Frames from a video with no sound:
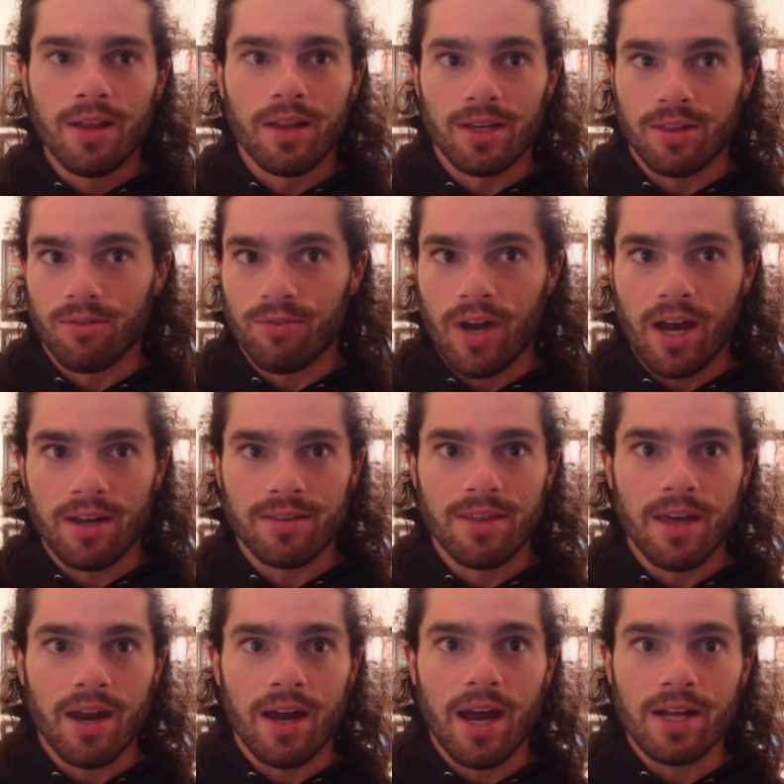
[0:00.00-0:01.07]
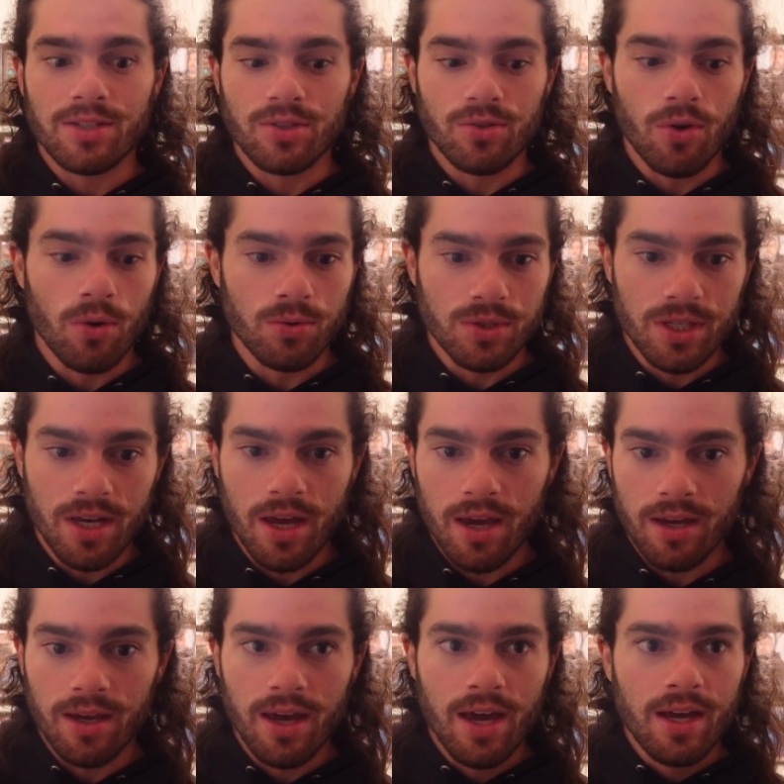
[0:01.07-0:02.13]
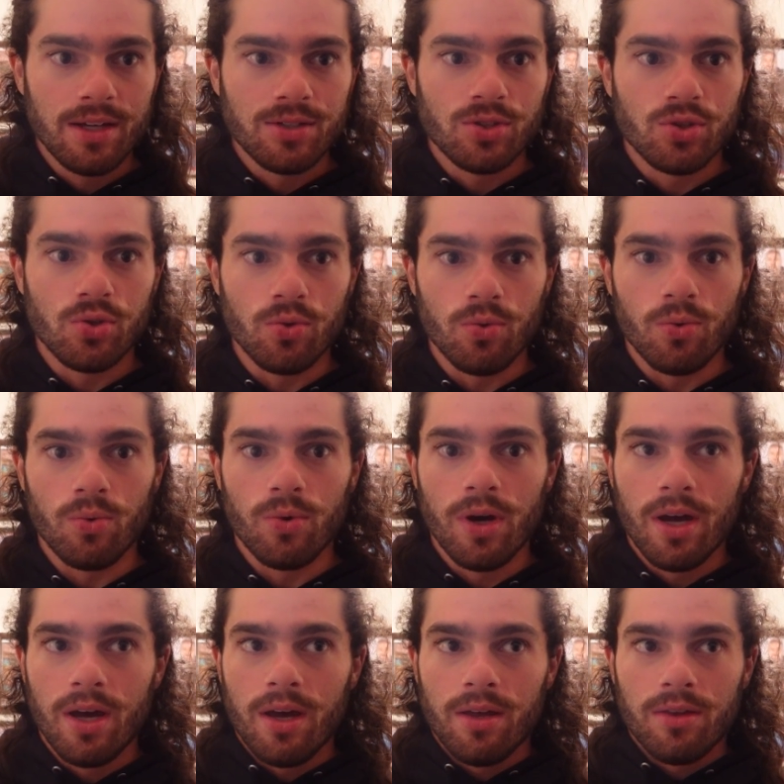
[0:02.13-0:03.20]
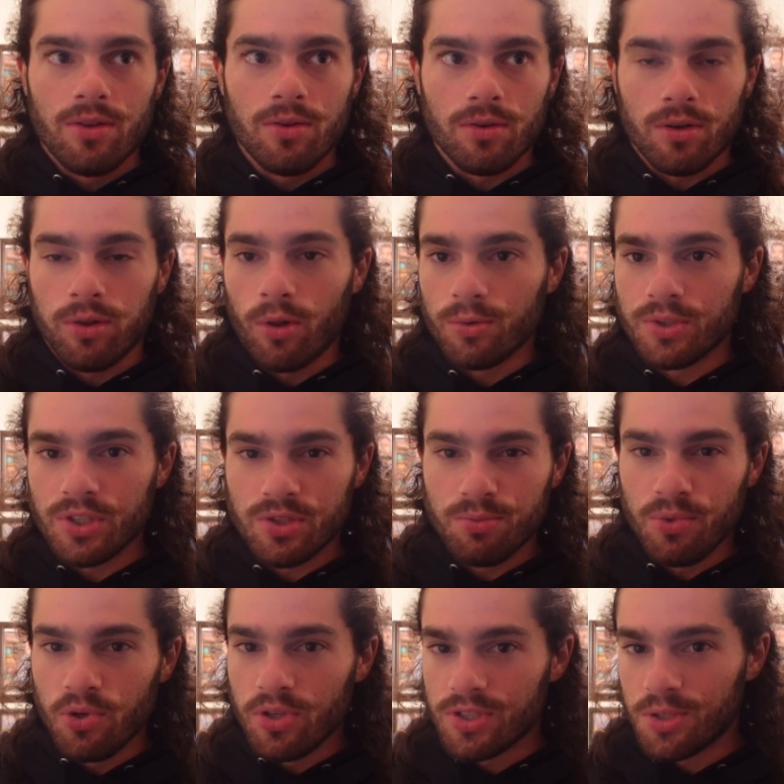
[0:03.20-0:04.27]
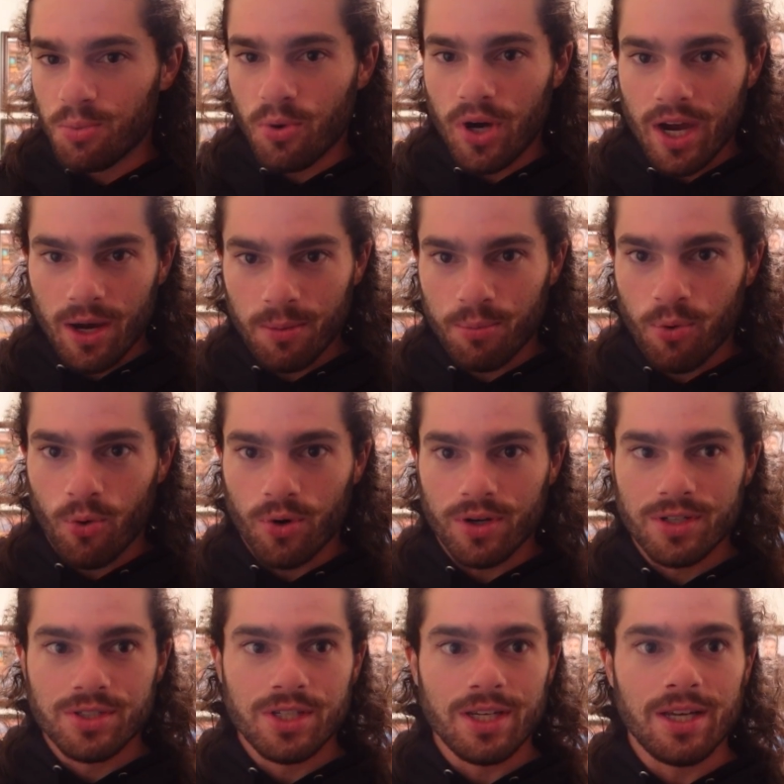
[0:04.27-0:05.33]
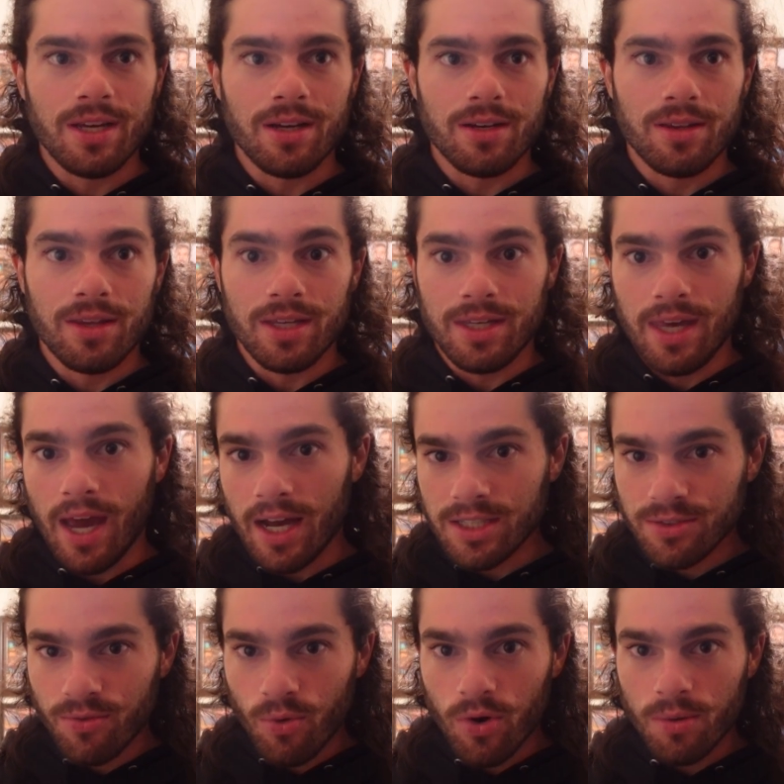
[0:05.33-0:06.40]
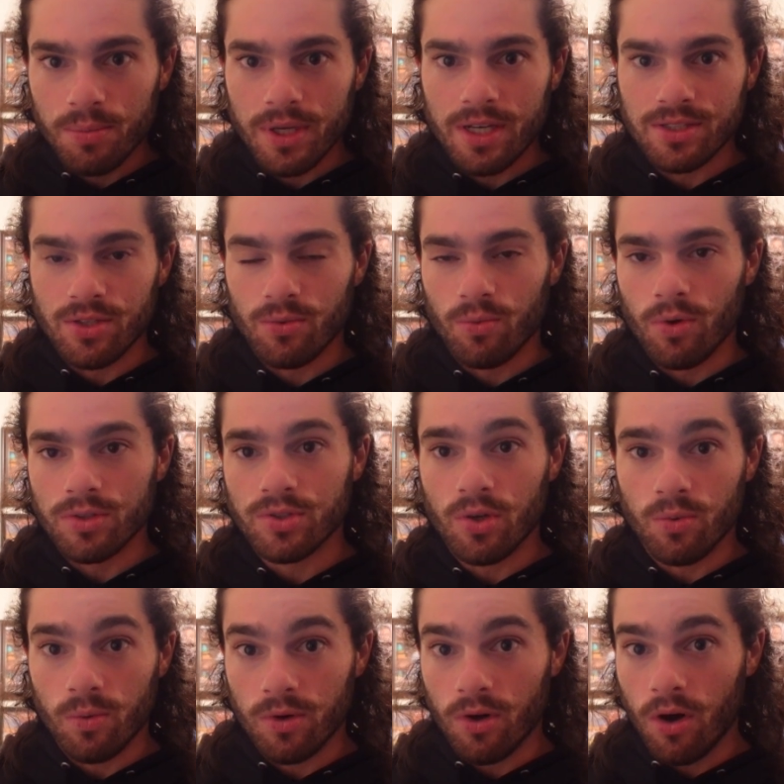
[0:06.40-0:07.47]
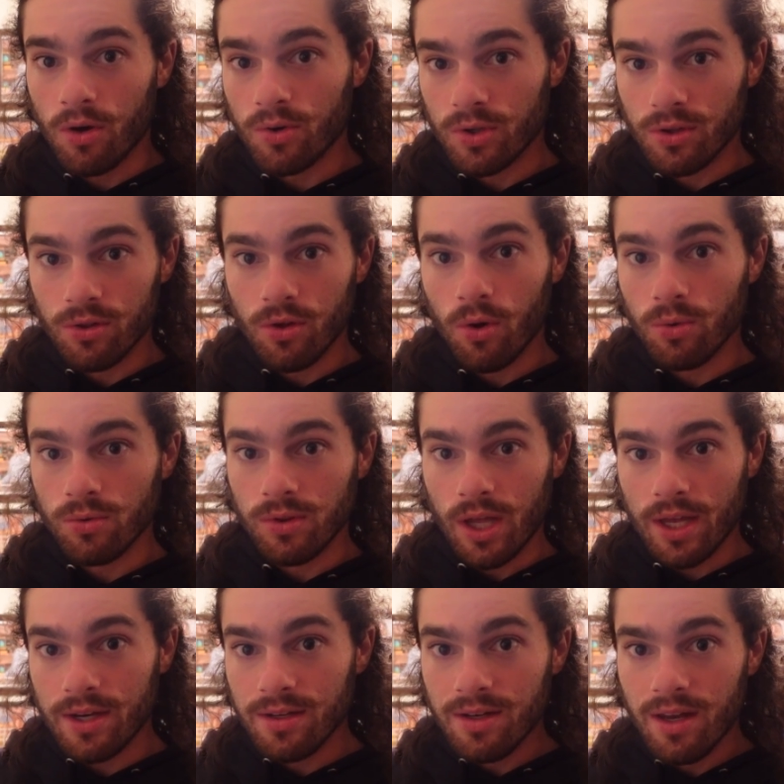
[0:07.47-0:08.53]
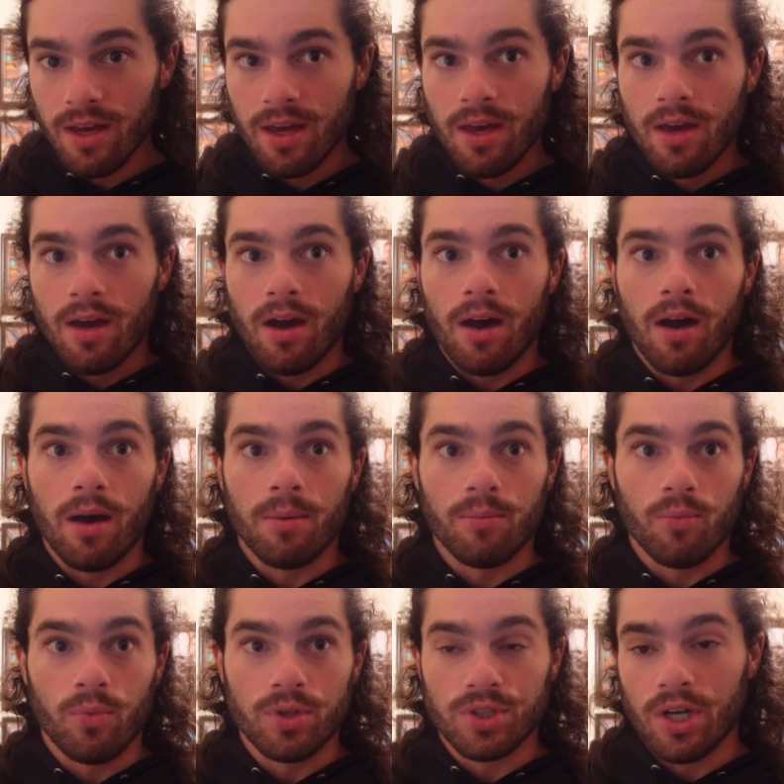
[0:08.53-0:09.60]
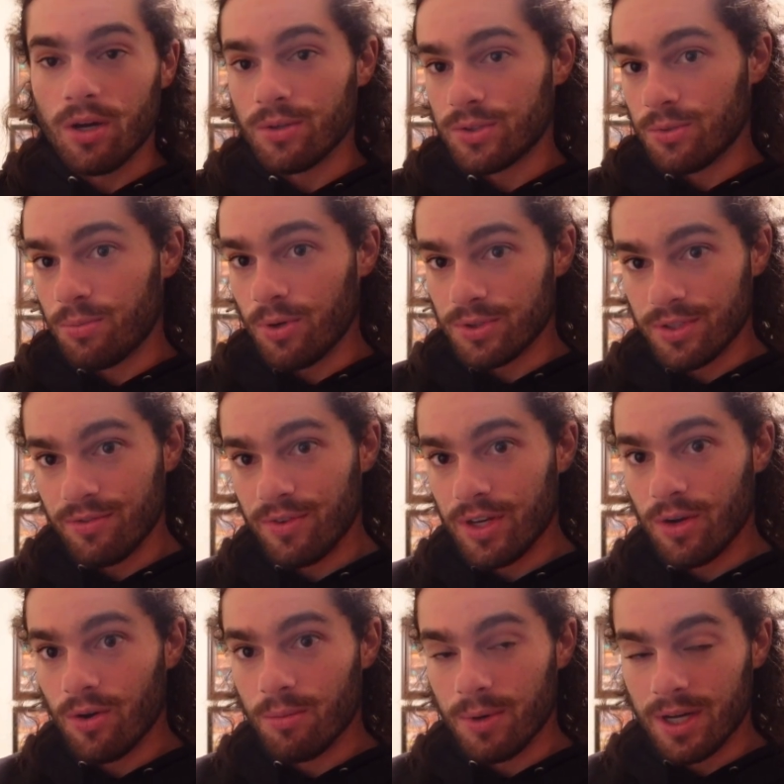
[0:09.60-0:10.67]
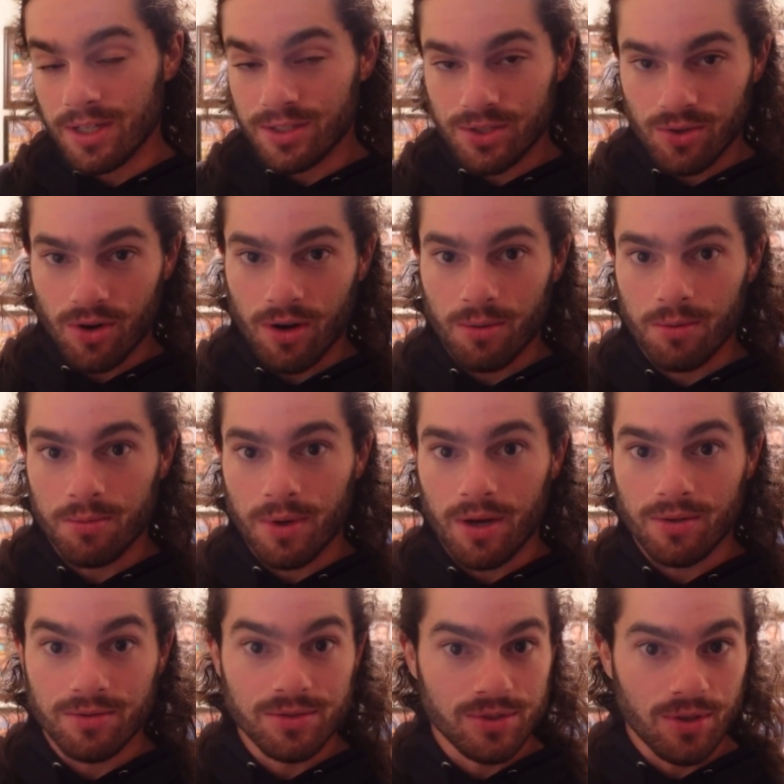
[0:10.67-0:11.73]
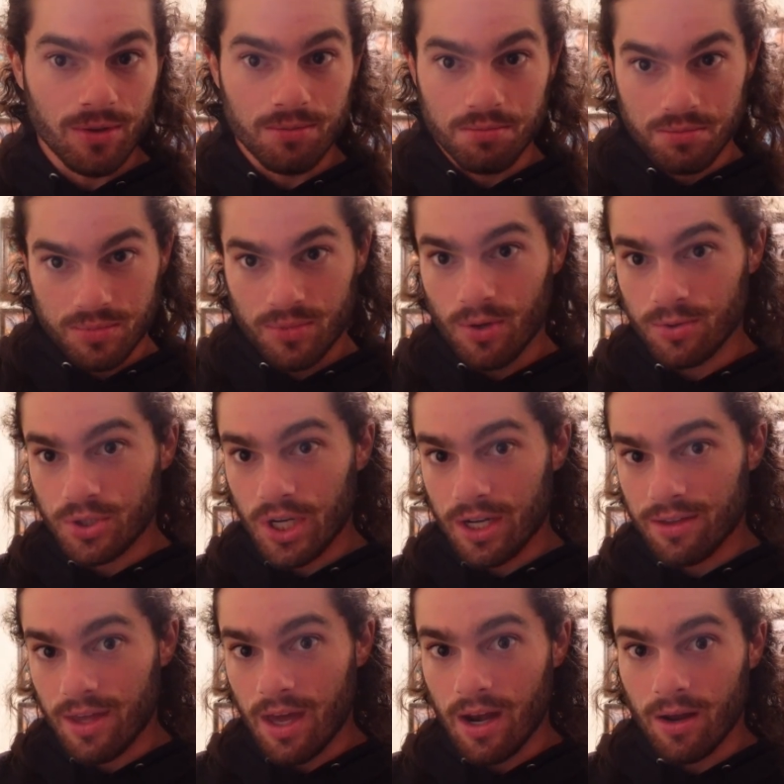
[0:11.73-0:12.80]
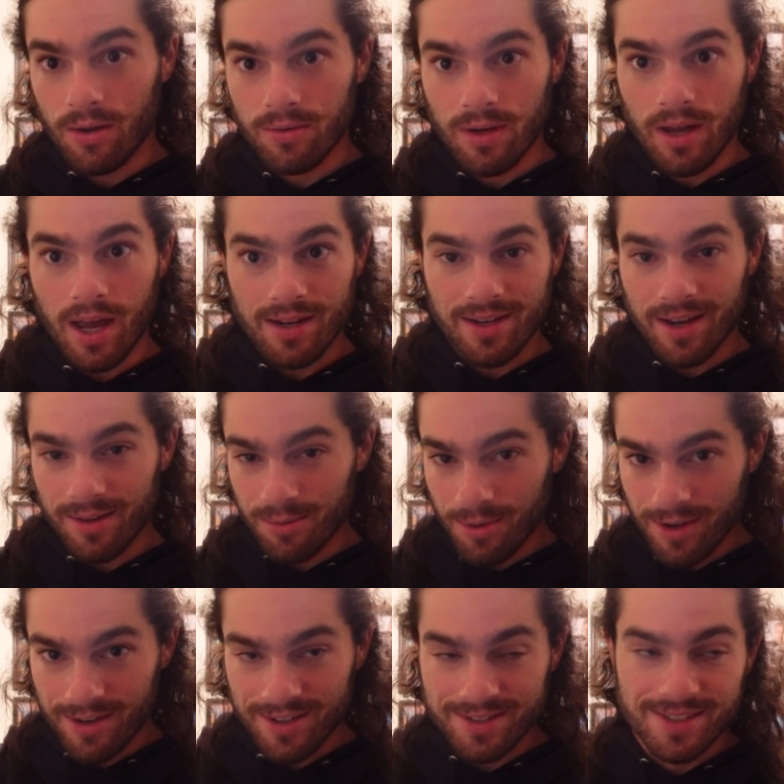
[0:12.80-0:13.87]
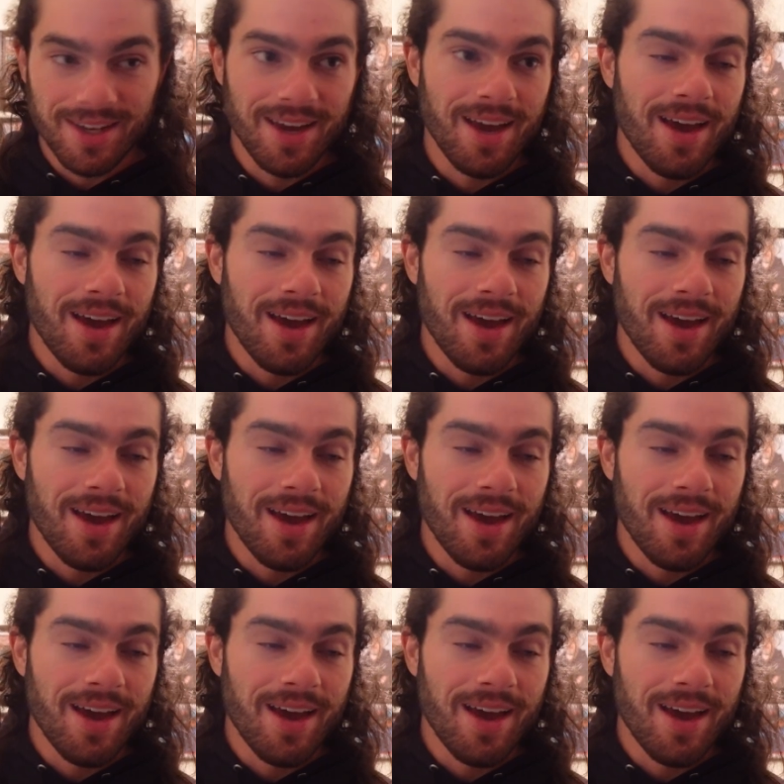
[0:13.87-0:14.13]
Like the fact that I had to go today to the closest municipal airport to get the gas for it because it runs on 100 low leaded, which I also posted a video on my Instagram about, so go check that out at Tyler Bendis.